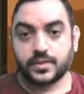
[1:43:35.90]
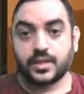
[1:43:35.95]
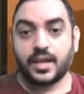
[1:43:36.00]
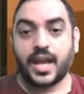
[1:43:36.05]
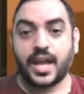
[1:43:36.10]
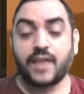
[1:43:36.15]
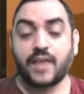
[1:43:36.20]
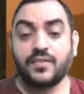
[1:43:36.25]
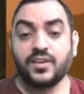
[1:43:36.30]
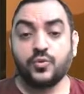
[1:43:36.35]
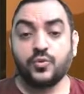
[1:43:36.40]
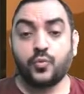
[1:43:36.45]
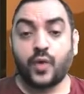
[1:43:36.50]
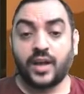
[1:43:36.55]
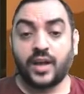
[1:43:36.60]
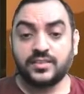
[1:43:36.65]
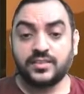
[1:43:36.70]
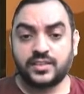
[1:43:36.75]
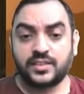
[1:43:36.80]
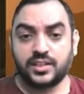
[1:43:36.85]
having
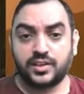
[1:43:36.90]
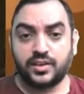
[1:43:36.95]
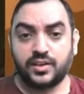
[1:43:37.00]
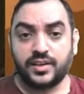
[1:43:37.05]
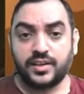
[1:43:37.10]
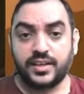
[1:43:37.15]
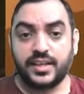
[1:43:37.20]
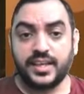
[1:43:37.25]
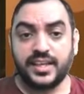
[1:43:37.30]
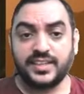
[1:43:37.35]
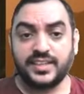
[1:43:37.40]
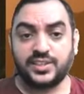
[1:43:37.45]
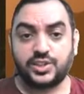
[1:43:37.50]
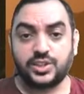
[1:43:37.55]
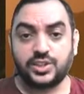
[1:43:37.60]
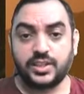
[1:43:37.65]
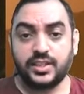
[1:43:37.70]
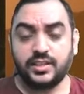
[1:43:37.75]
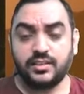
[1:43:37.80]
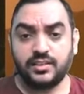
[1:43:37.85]
one third each
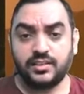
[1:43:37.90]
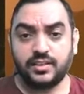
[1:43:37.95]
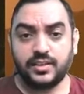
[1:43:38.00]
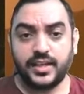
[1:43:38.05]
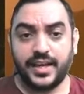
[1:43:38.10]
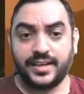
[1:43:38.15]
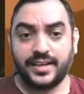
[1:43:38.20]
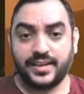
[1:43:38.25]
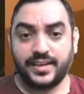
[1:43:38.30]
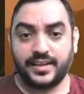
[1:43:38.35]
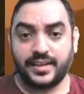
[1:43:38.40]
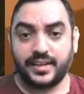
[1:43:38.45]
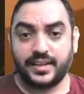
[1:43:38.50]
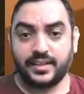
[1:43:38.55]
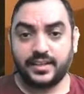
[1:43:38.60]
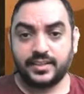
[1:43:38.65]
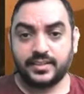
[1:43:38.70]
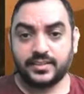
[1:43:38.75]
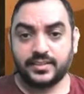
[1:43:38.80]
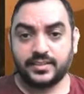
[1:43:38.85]
in entity,
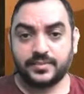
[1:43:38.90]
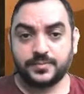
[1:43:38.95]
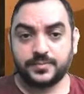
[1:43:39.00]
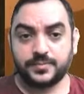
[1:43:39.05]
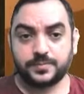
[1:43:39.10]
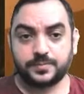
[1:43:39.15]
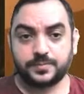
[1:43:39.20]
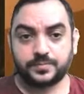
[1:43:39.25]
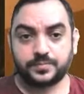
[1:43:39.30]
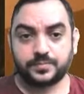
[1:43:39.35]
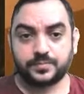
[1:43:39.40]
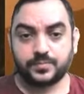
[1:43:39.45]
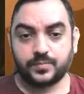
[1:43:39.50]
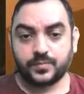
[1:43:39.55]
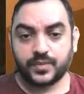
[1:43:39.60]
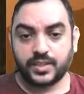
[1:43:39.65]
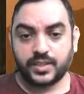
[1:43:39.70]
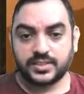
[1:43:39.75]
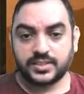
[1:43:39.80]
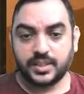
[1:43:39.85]

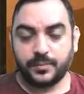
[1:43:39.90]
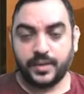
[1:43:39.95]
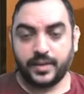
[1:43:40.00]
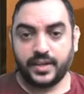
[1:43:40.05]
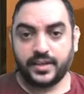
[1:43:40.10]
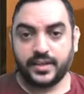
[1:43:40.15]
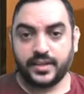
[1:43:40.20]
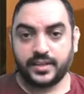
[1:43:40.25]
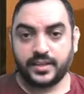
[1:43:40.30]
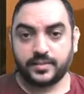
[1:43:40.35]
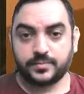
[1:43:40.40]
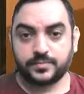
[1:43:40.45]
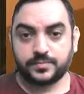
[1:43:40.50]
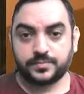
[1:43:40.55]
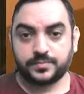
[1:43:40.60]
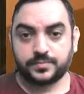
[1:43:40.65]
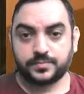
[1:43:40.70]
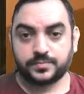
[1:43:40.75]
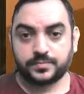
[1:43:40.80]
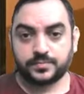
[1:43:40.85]
some entity,
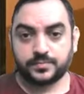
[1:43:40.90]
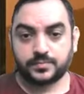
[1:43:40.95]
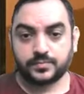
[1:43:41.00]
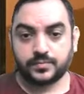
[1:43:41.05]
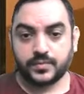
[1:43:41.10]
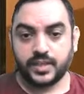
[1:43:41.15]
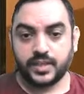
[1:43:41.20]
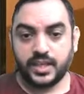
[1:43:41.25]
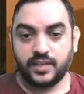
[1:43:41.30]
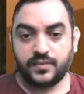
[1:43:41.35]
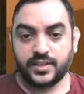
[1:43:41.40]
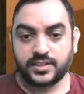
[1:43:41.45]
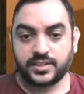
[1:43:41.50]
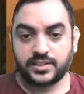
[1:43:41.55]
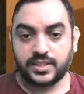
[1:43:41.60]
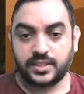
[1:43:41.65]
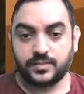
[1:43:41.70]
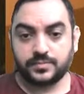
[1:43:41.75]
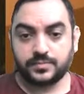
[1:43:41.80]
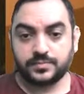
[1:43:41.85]

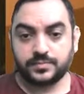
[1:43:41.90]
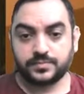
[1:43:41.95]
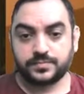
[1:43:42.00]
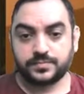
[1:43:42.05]
investee,